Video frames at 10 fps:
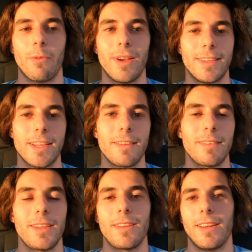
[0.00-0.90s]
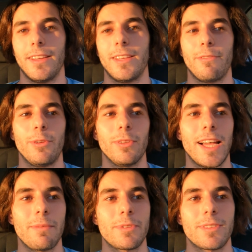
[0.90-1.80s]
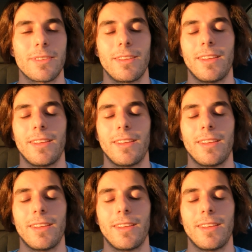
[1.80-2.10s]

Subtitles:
I went in, I did a few laps,